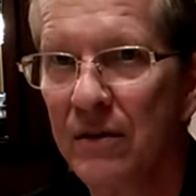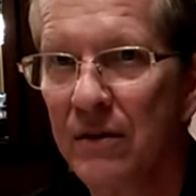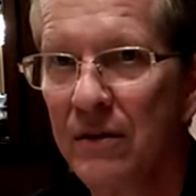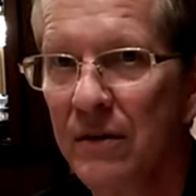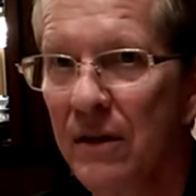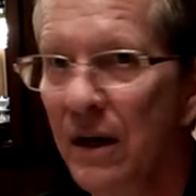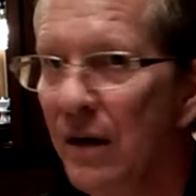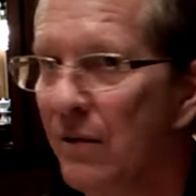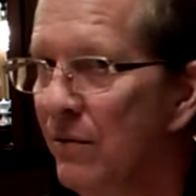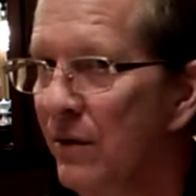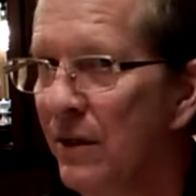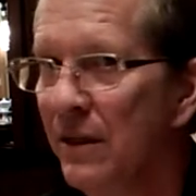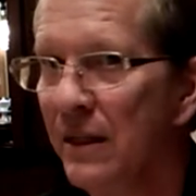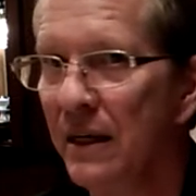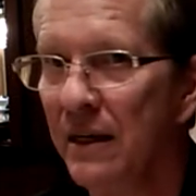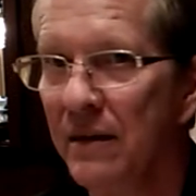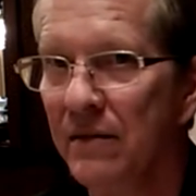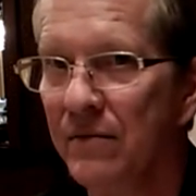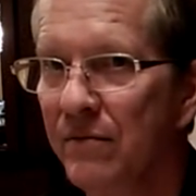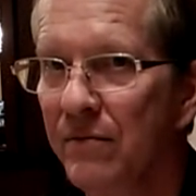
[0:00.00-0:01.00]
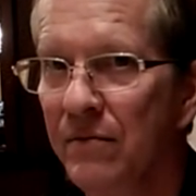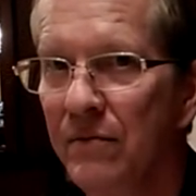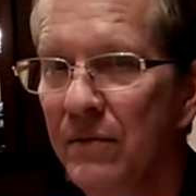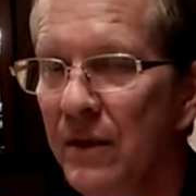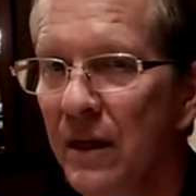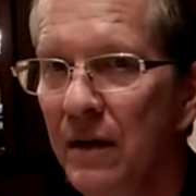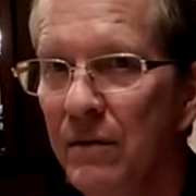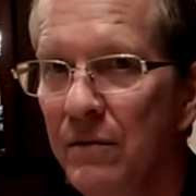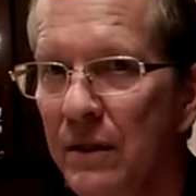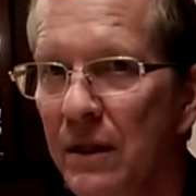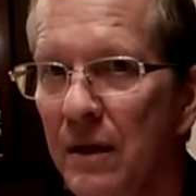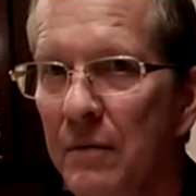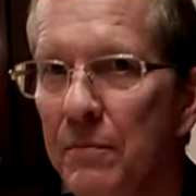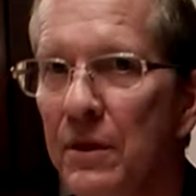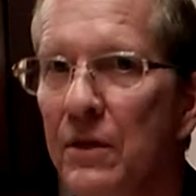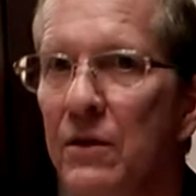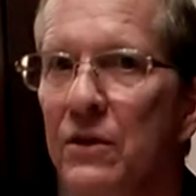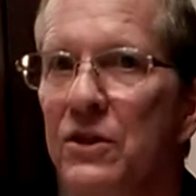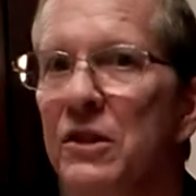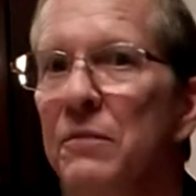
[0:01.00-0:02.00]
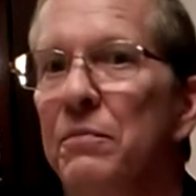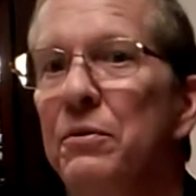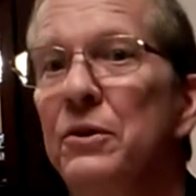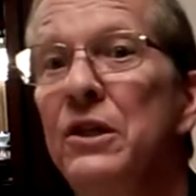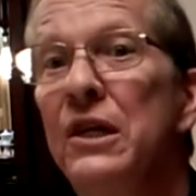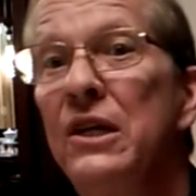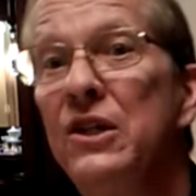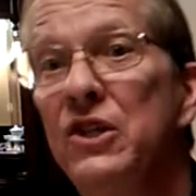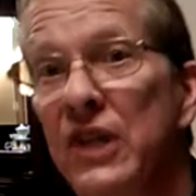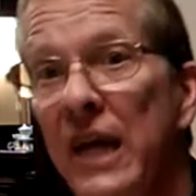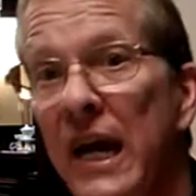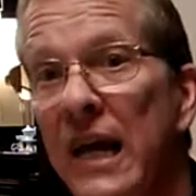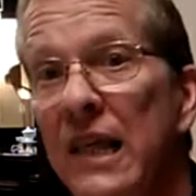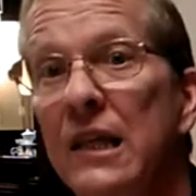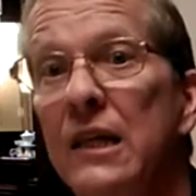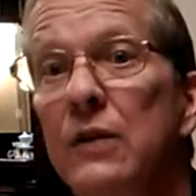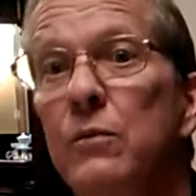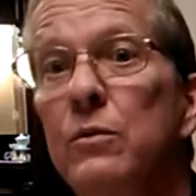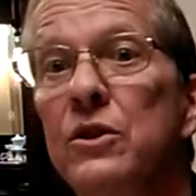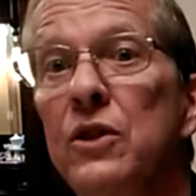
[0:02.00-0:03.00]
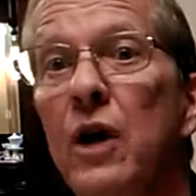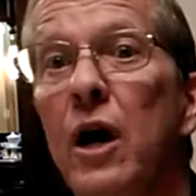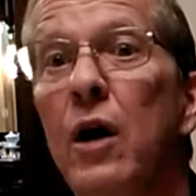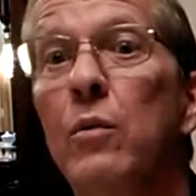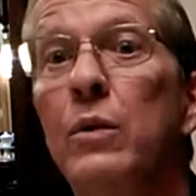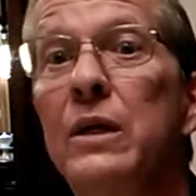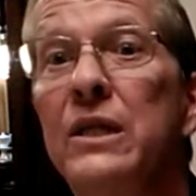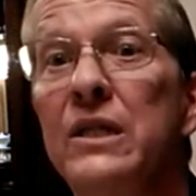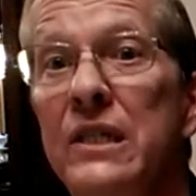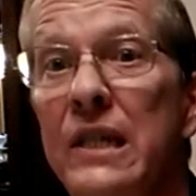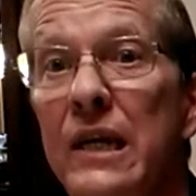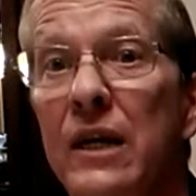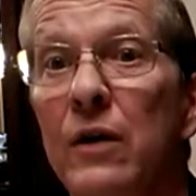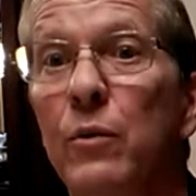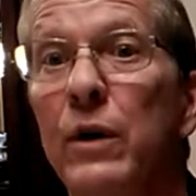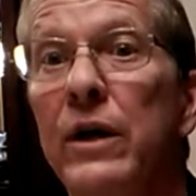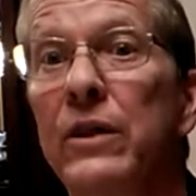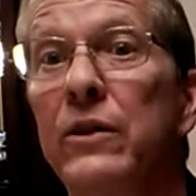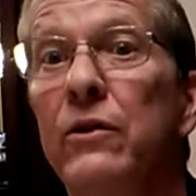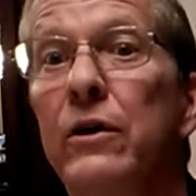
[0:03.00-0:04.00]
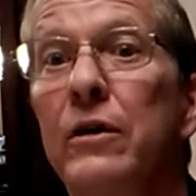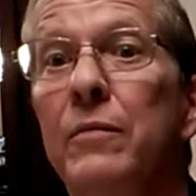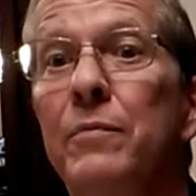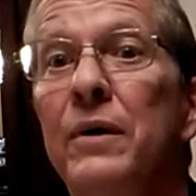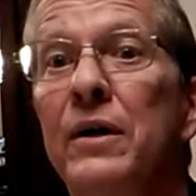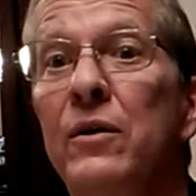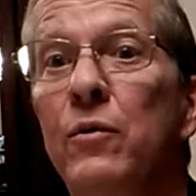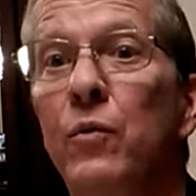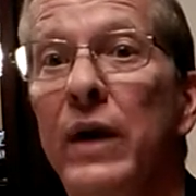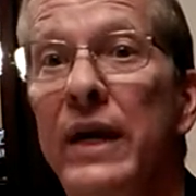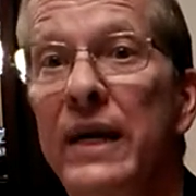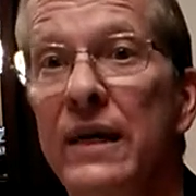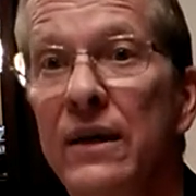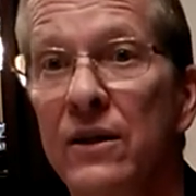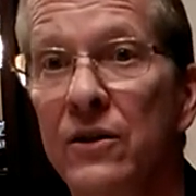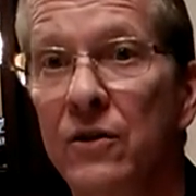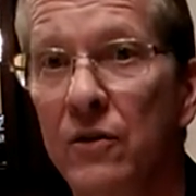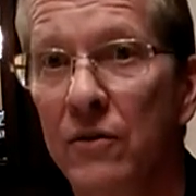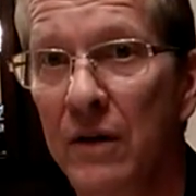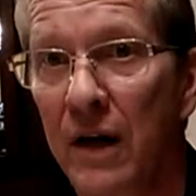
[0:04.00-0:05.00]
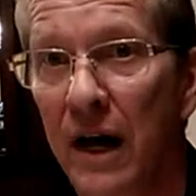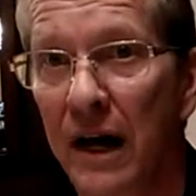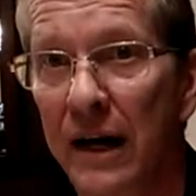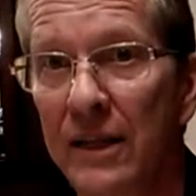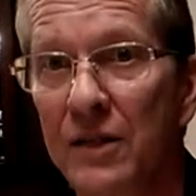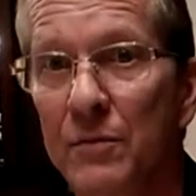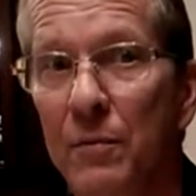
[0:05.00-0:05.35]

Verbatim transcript: No, Not really. Not really, because the potentiality was always there, whether it had been awakened or not.